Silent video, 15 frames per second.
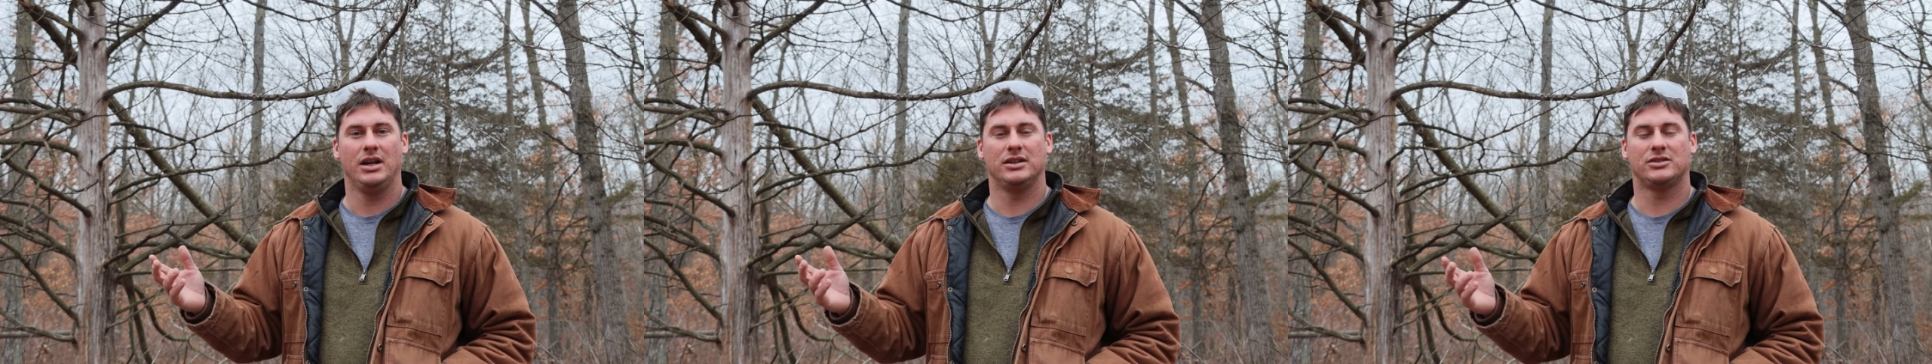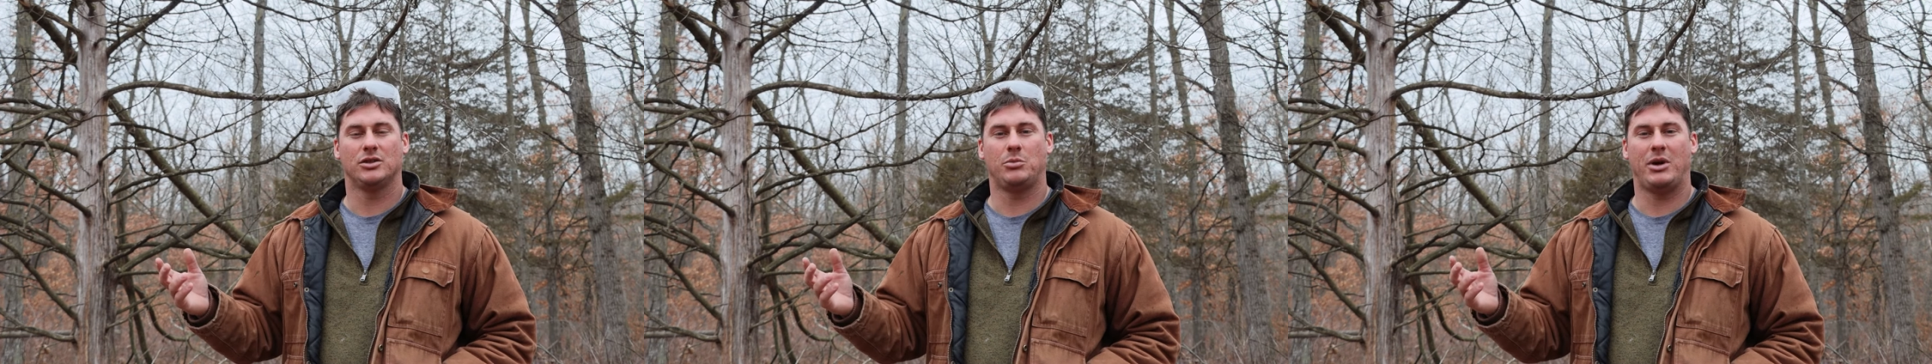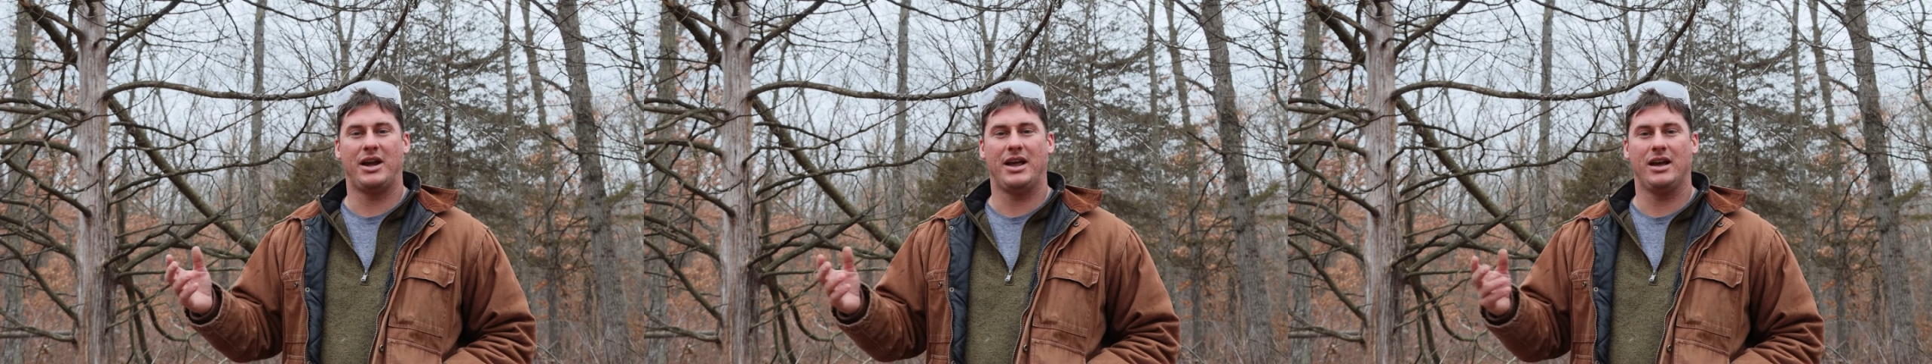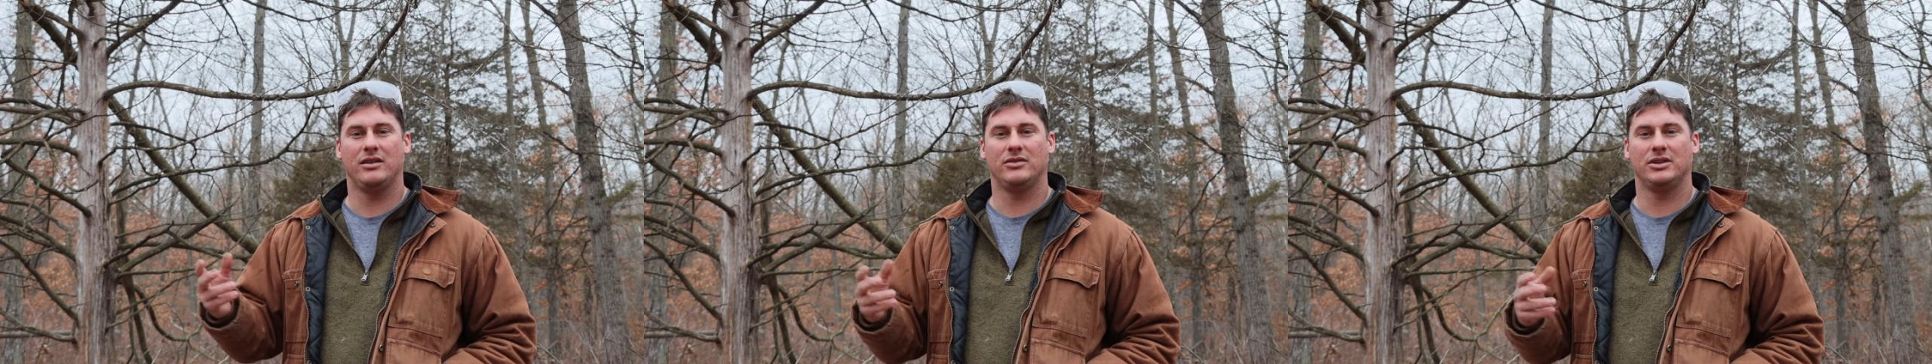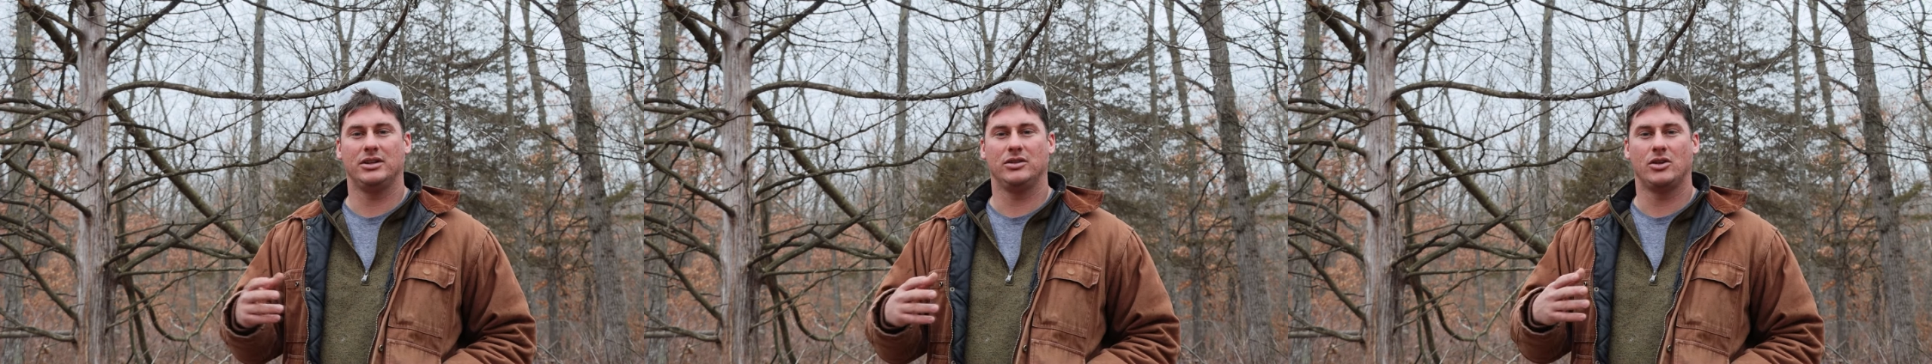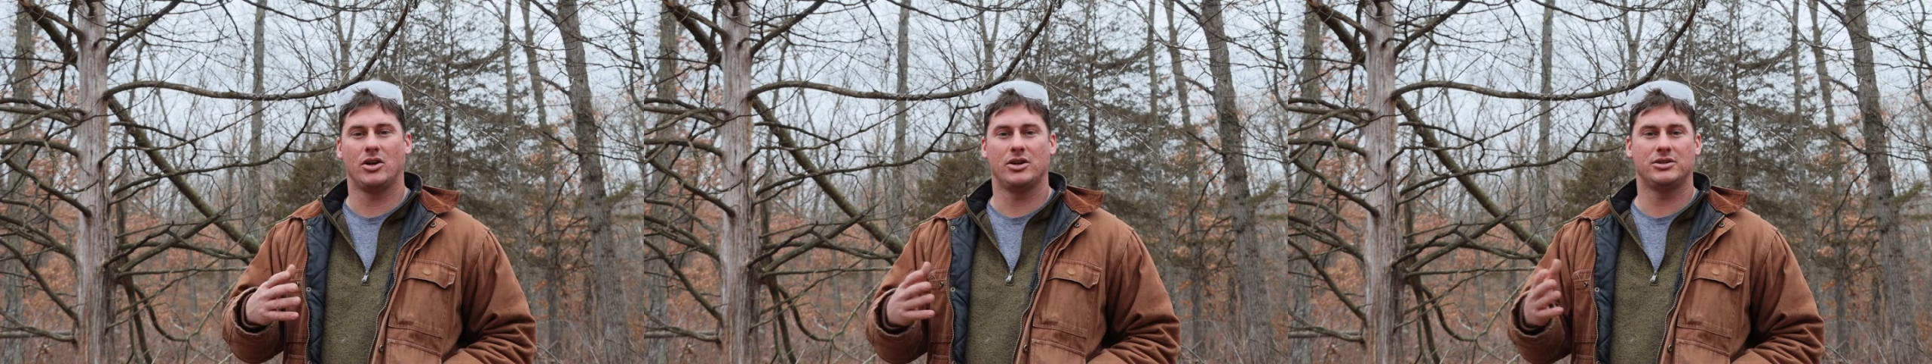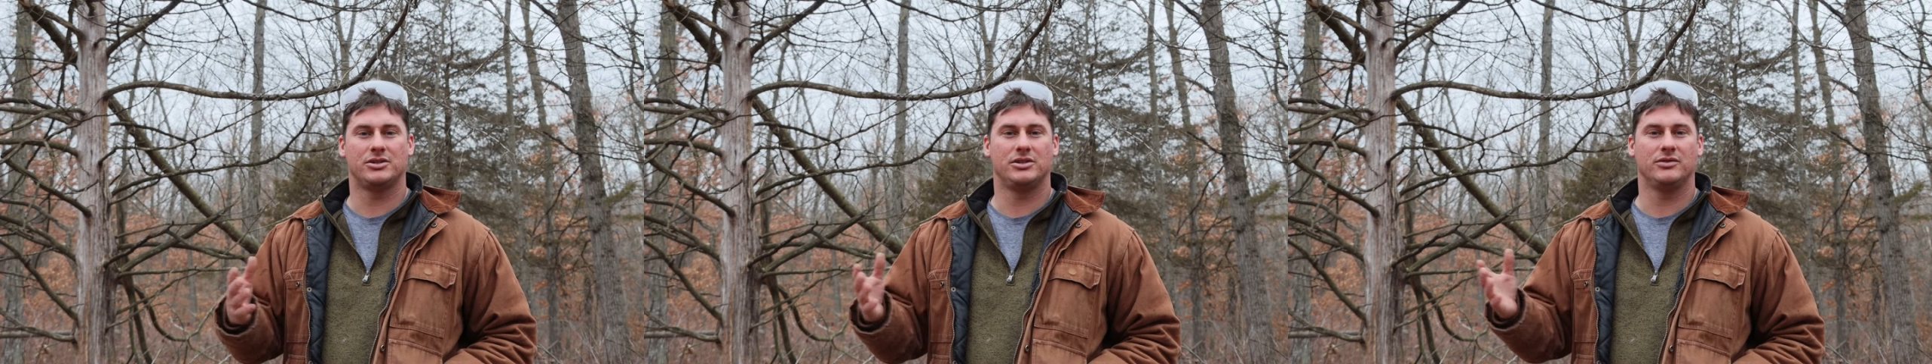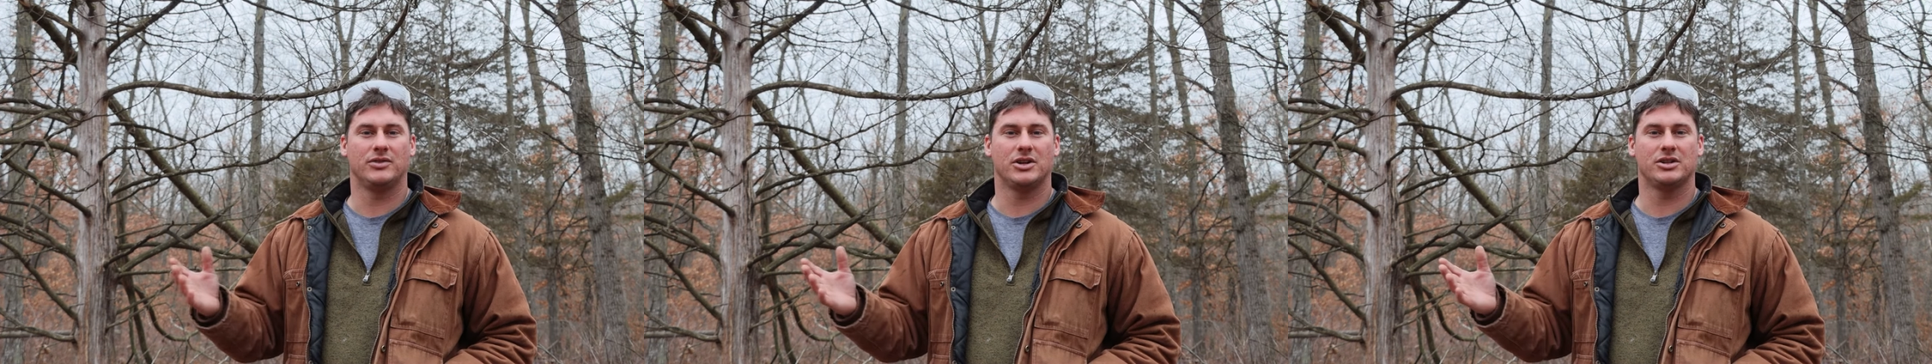and so by having a large
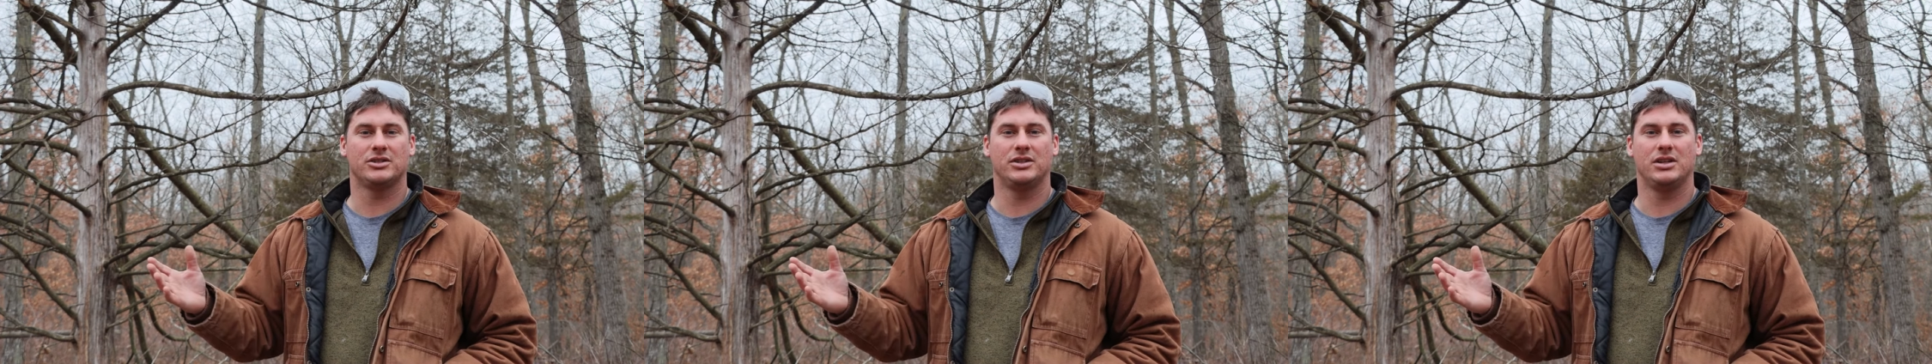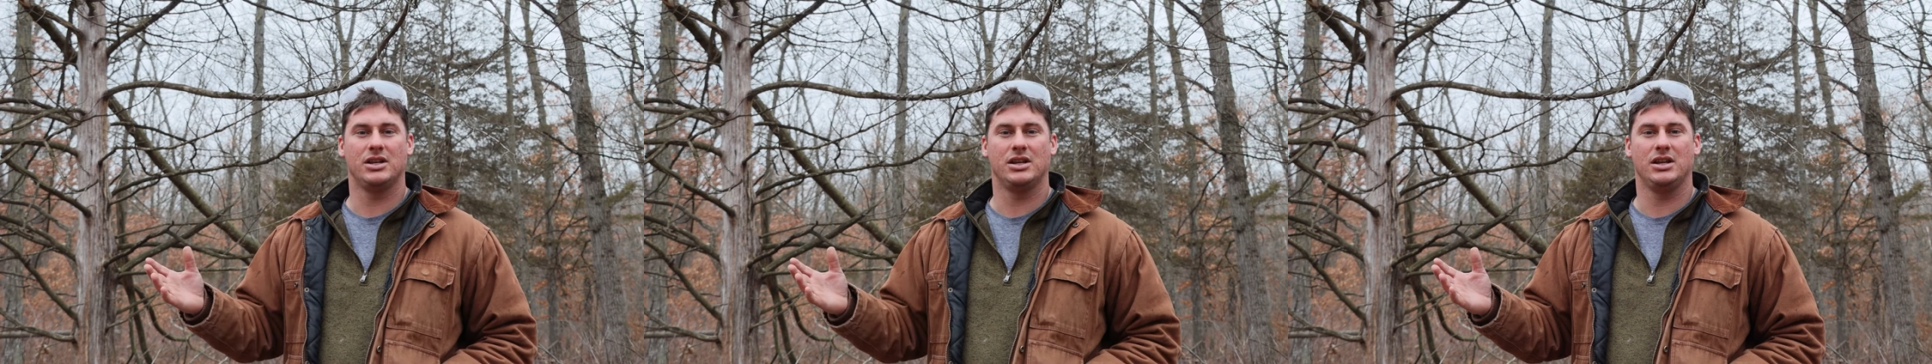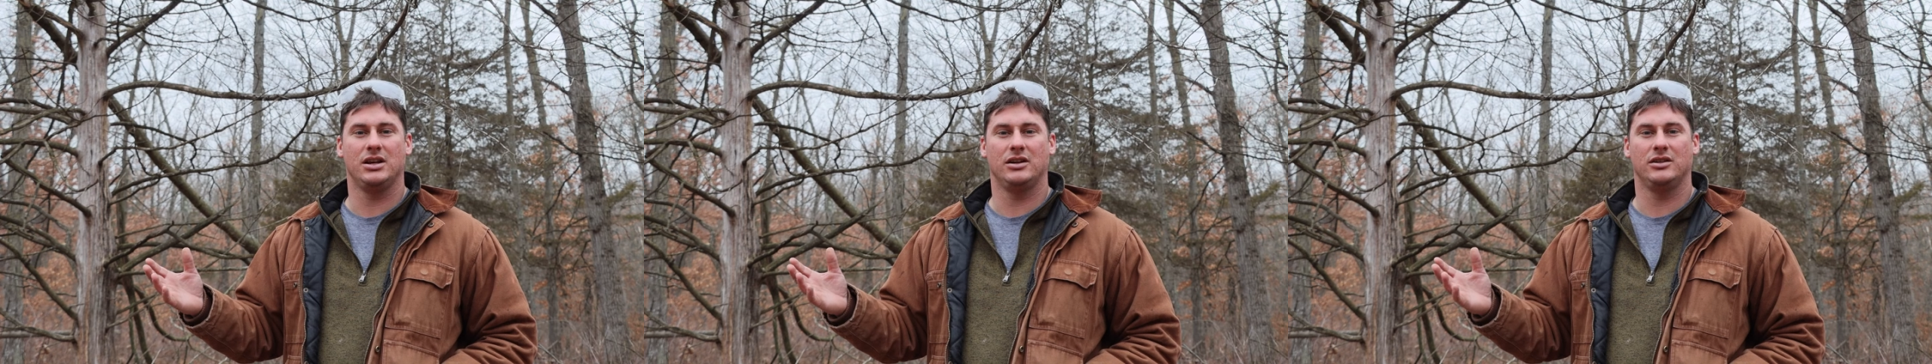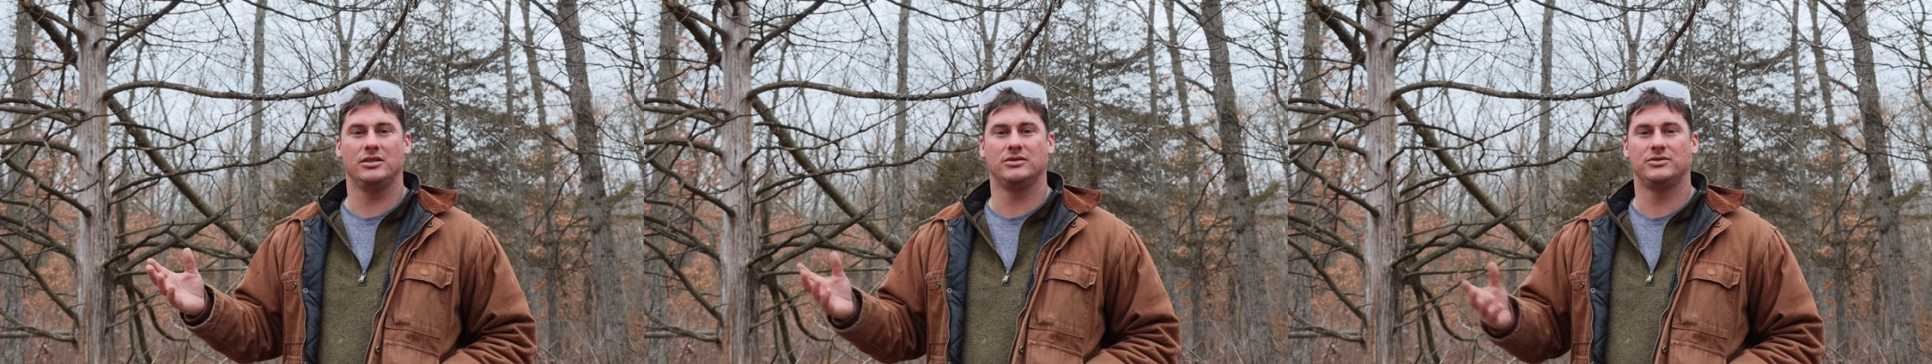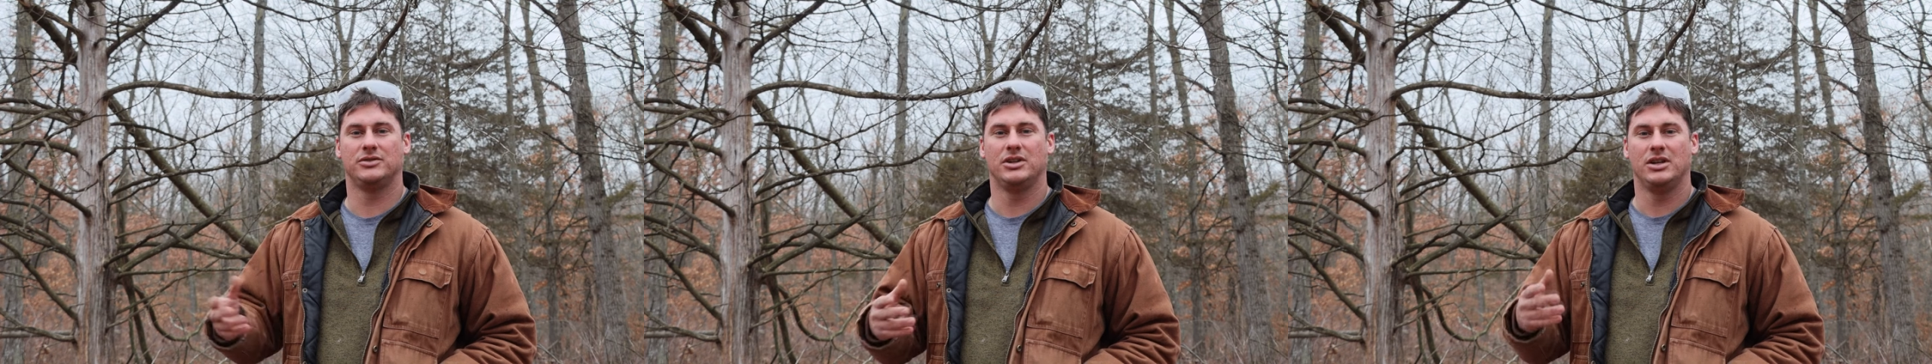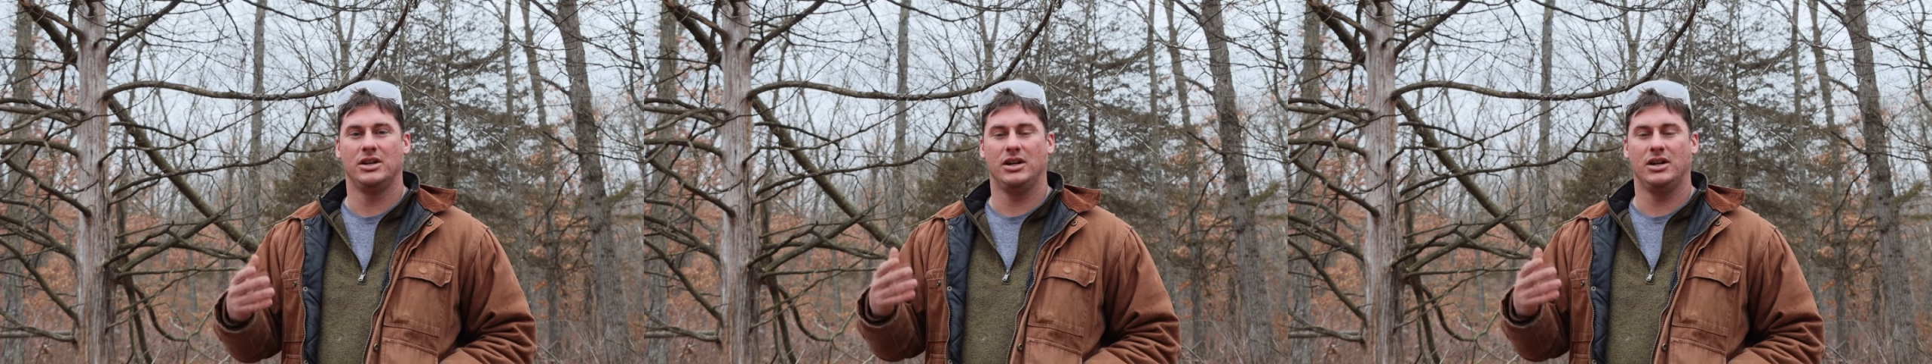diversity of